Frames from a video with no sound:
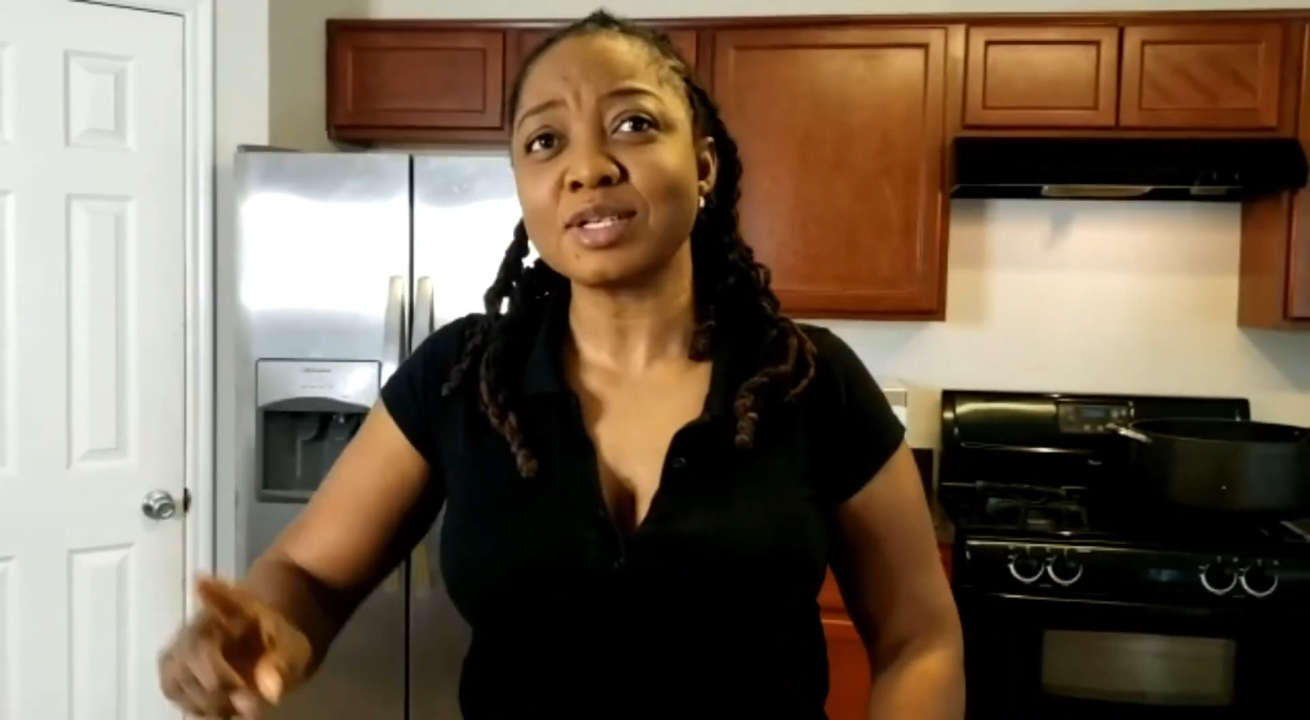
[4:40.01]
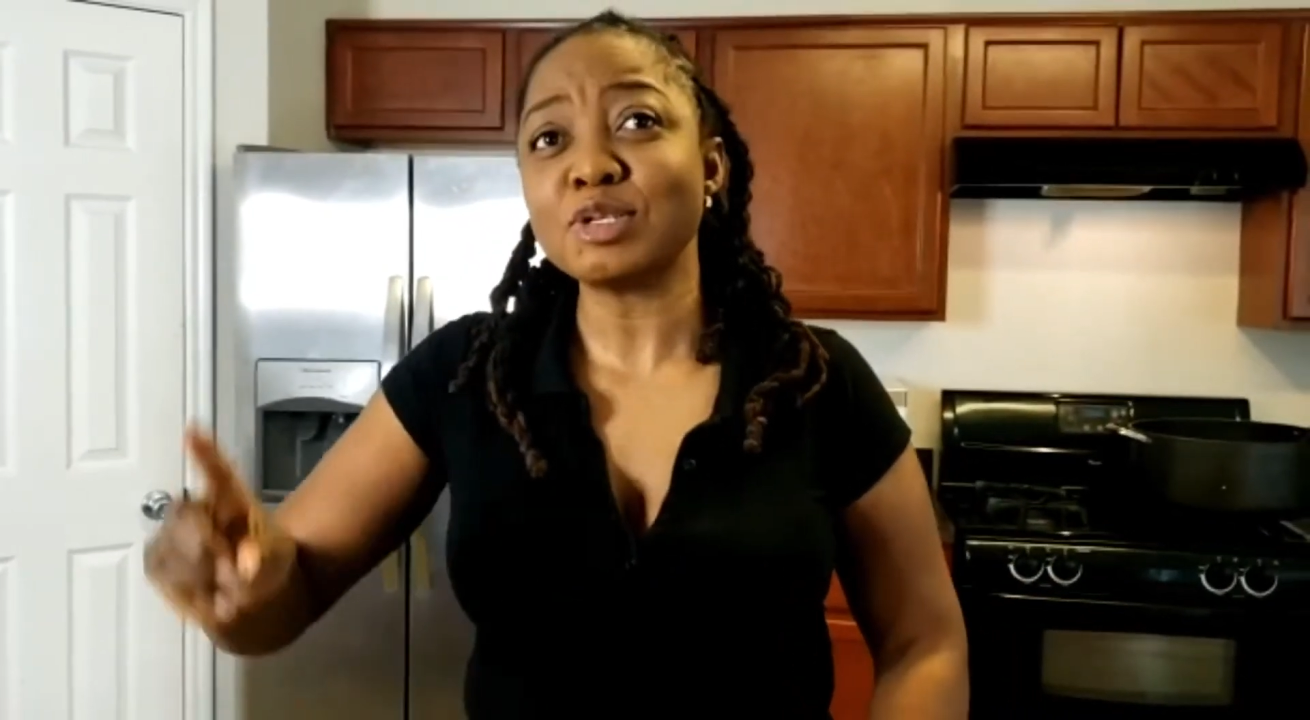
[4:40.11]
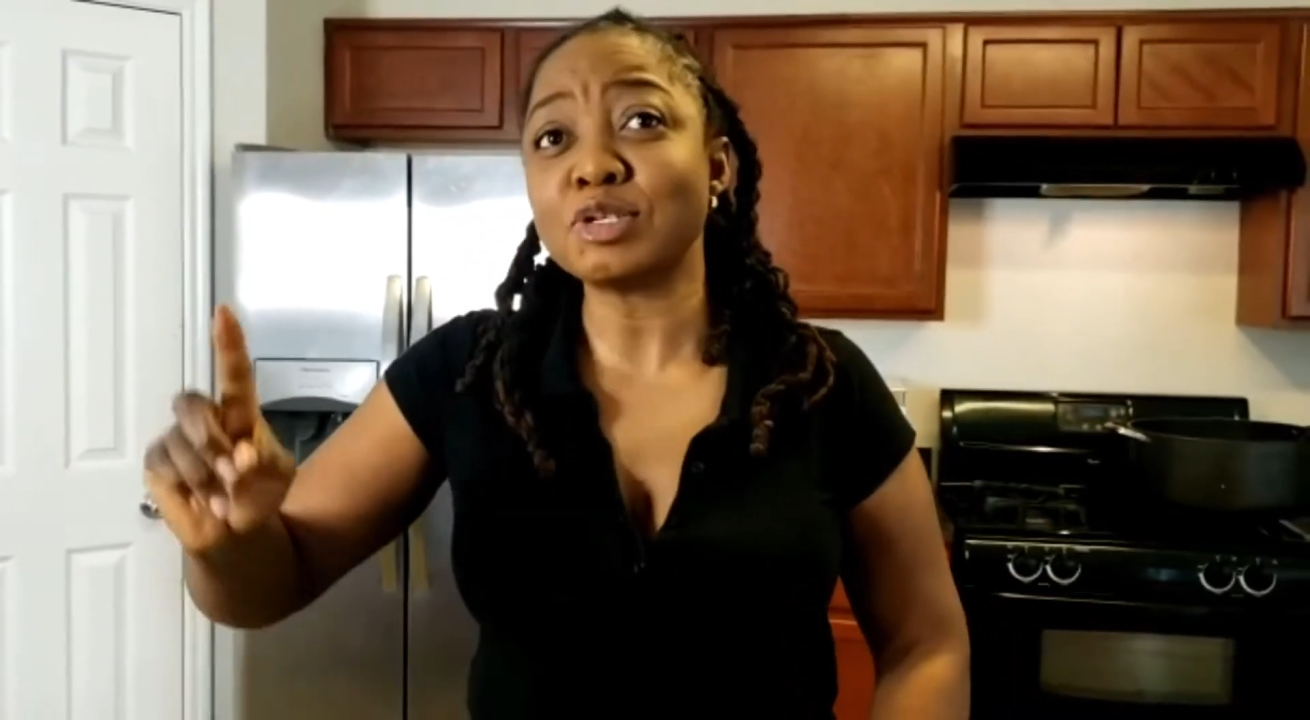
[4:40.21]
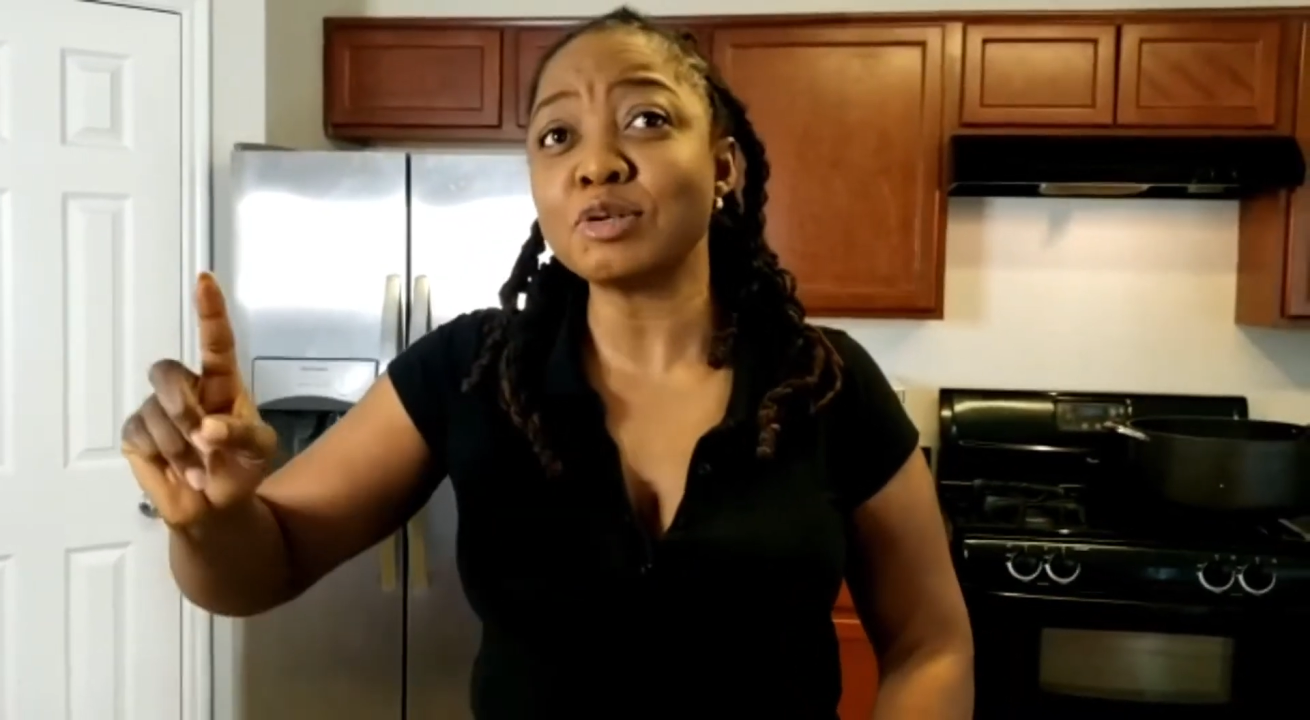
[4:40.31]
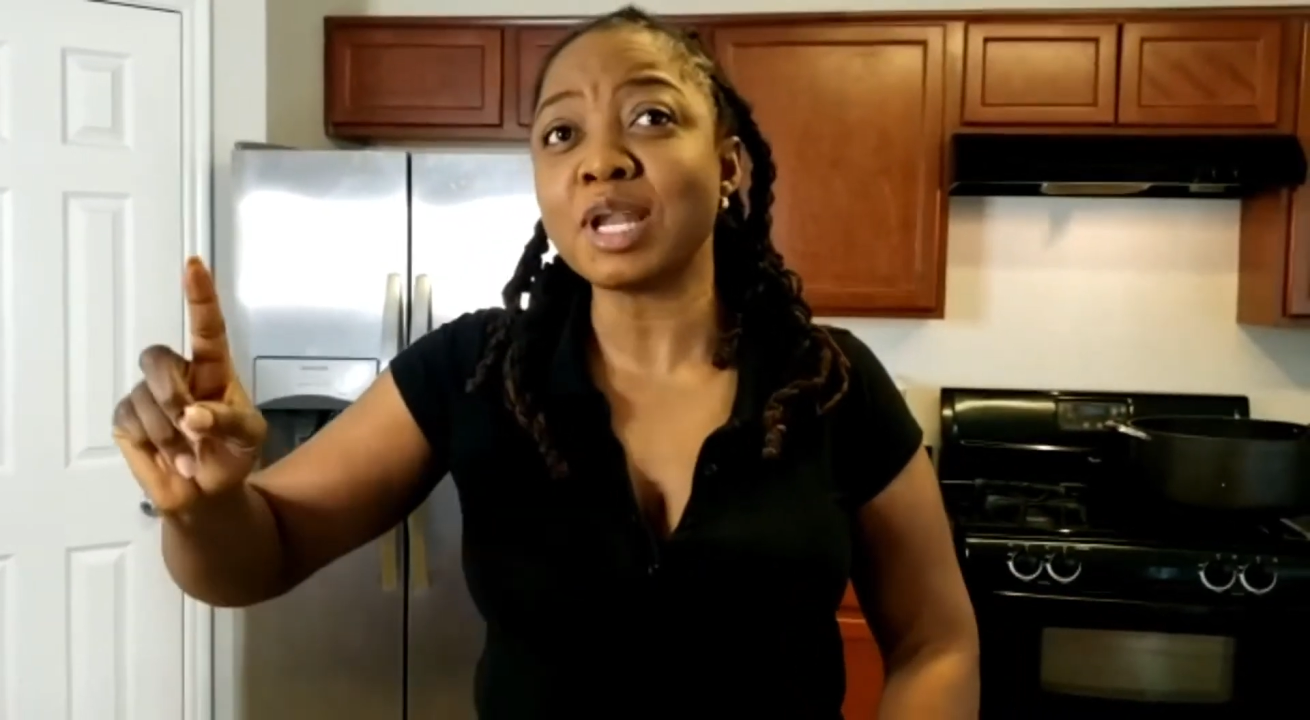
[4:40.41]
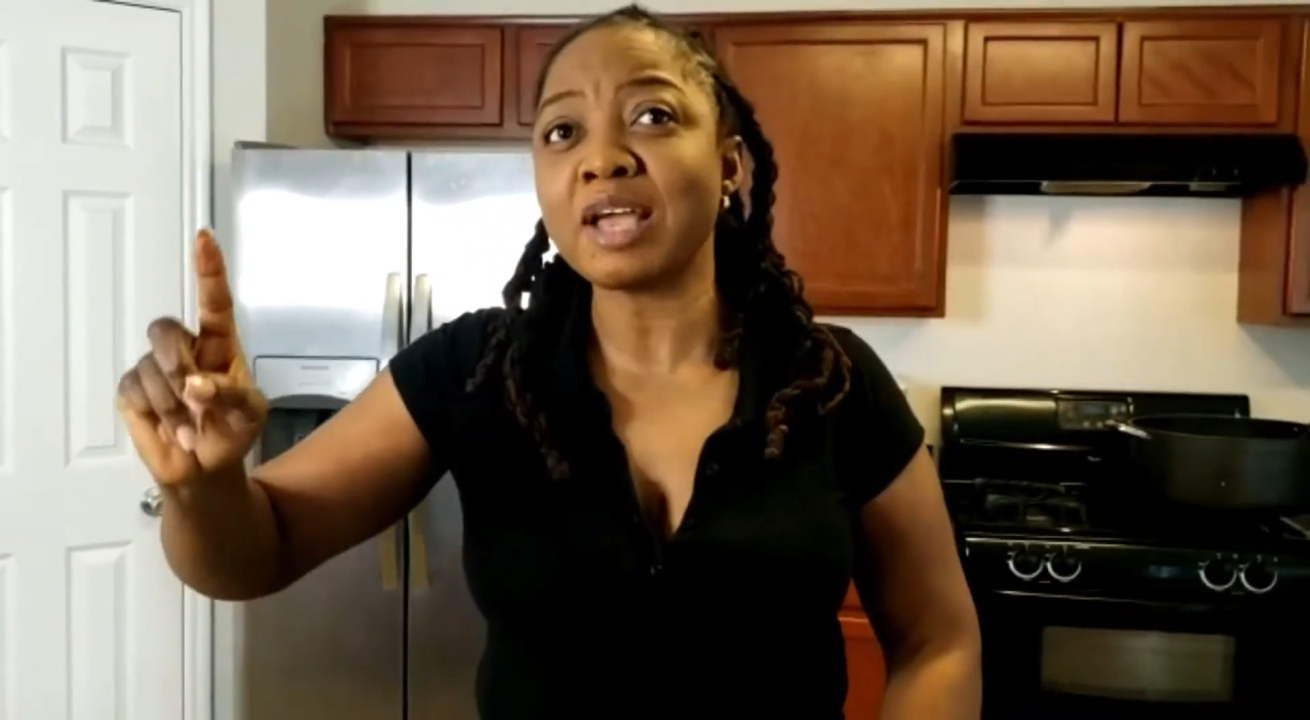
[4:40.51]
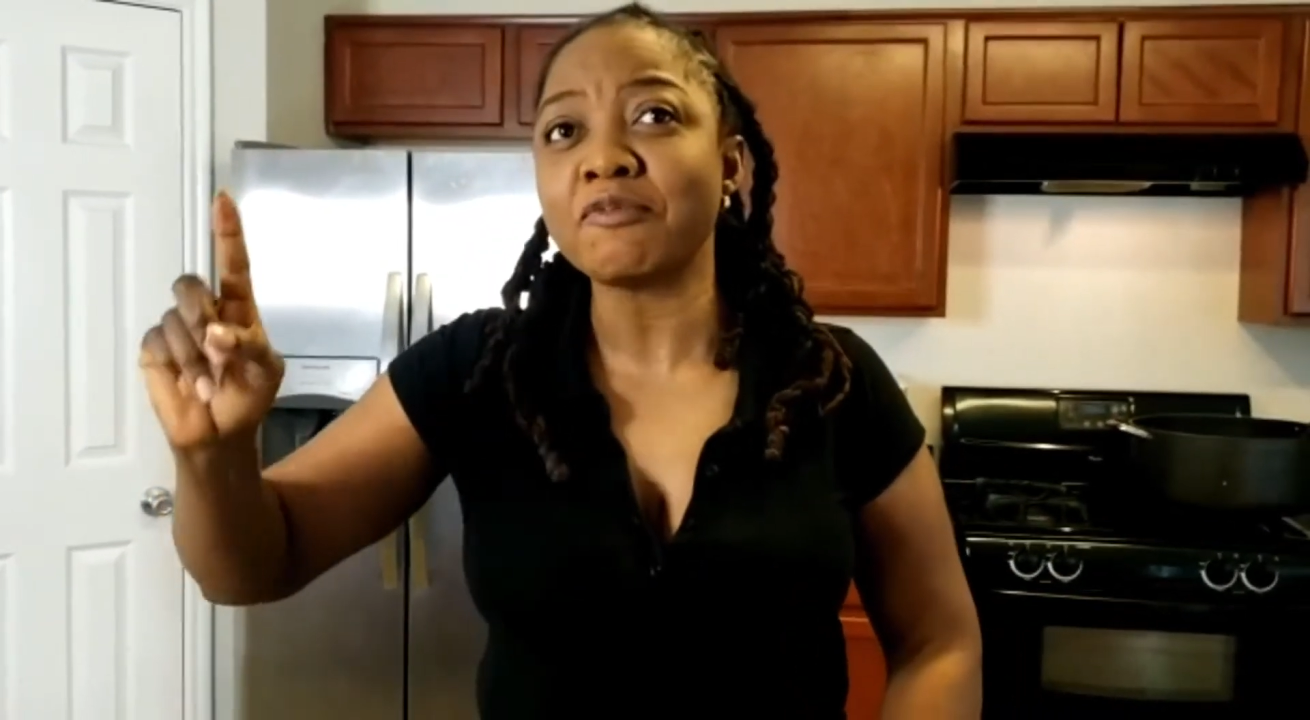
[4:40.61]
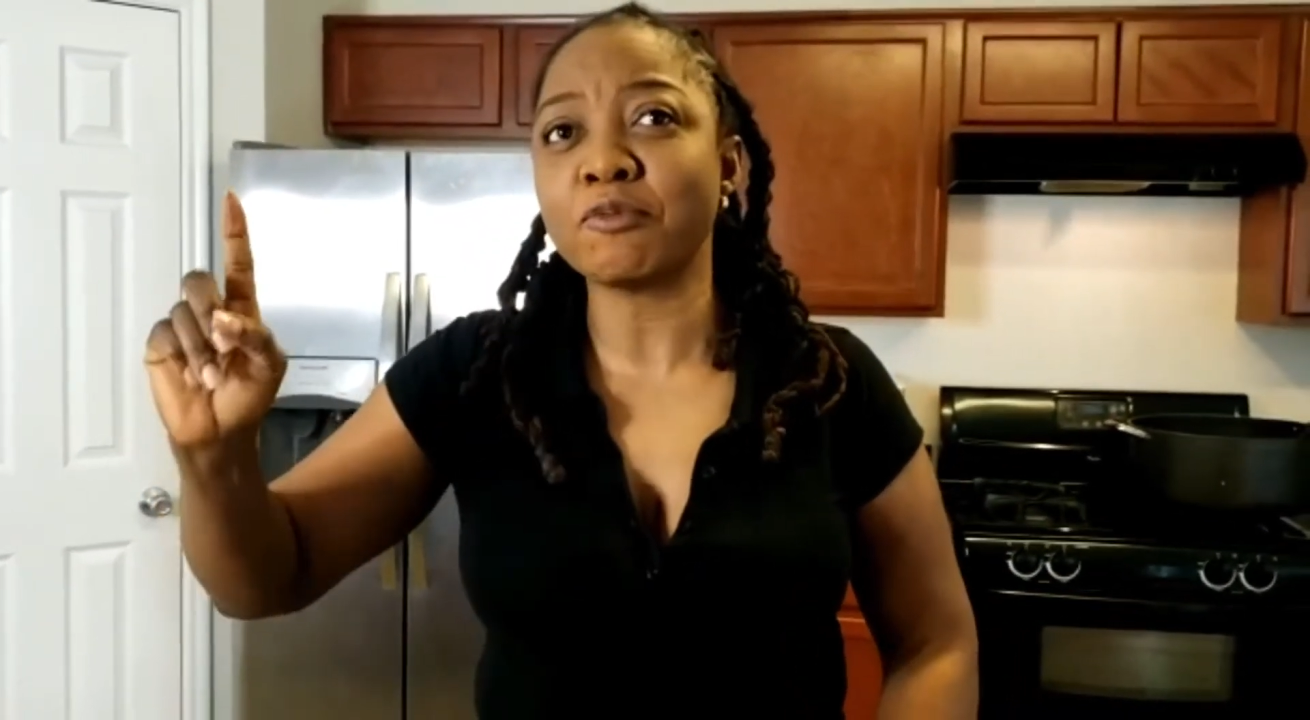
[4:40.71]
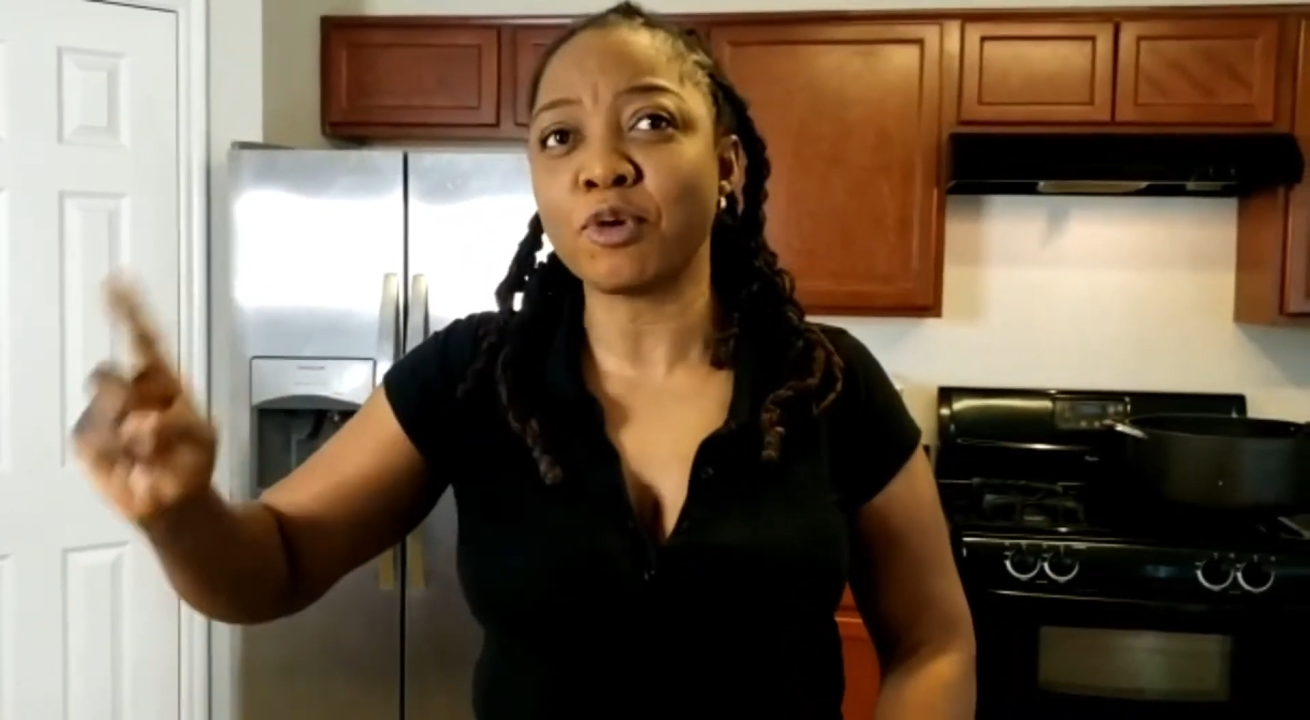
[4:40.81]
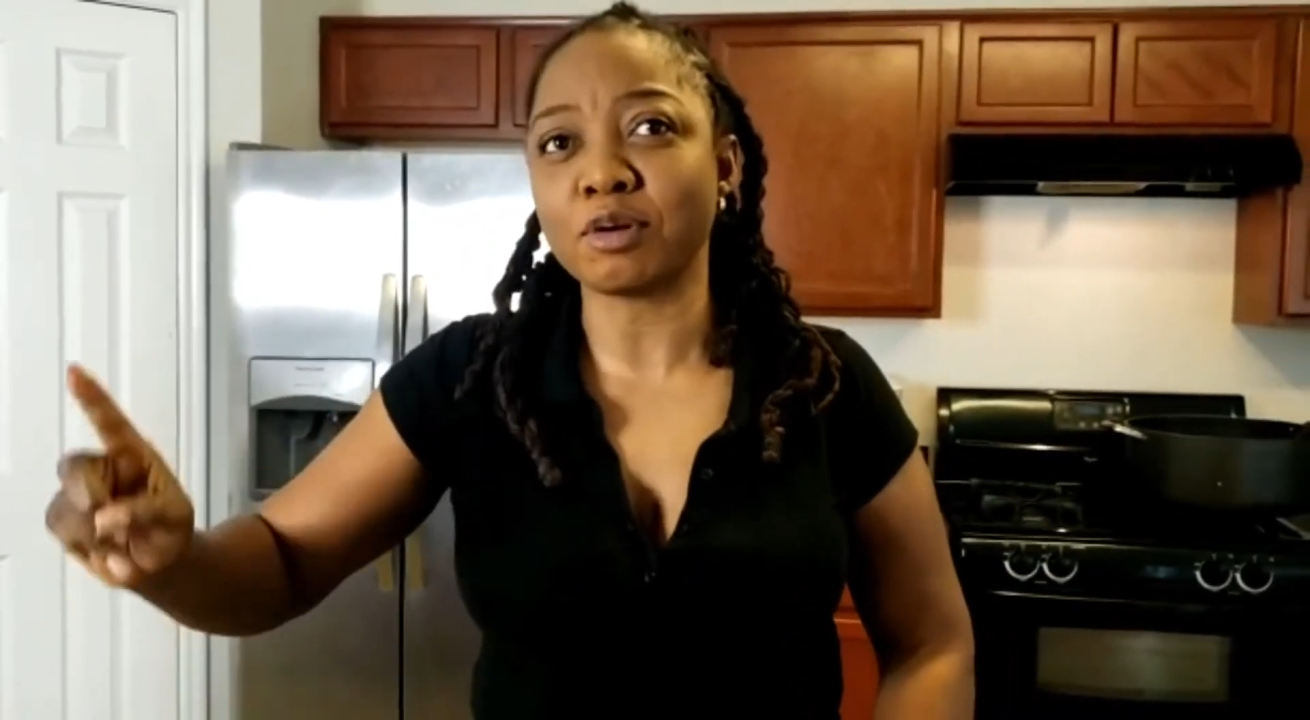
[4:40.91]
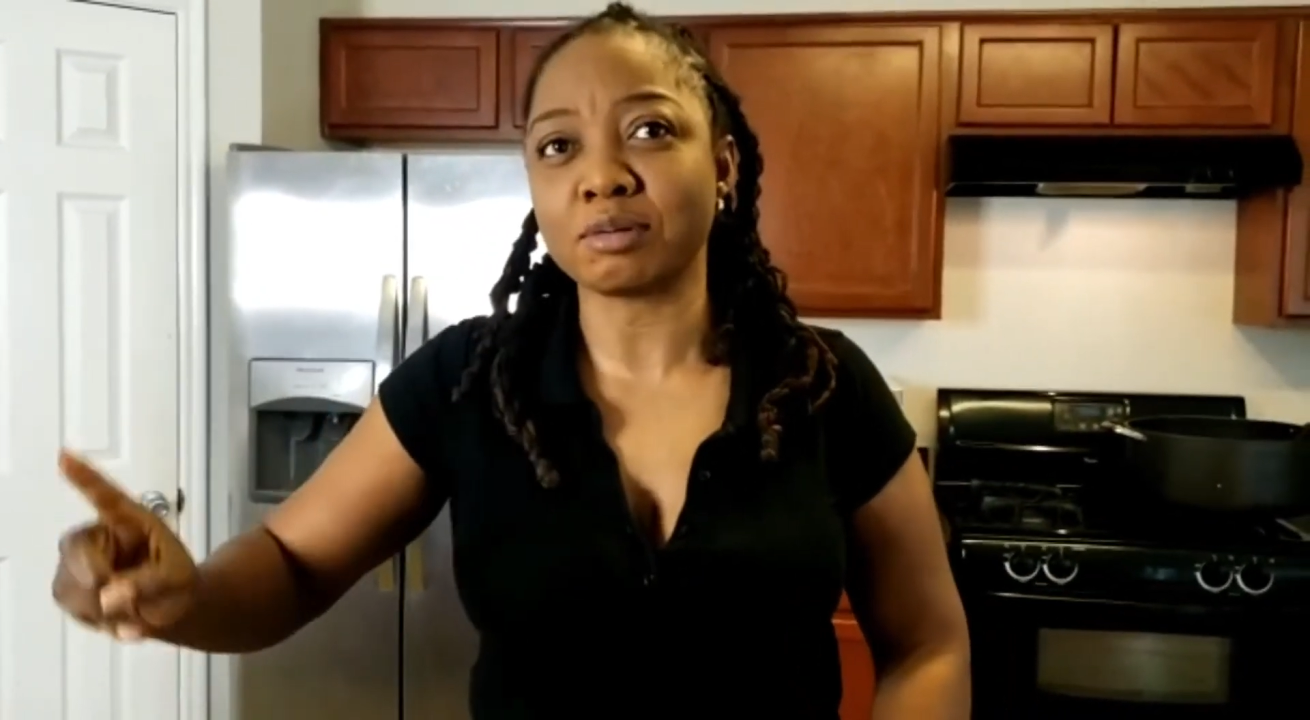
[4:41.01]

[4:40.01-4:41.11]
JuLife 1.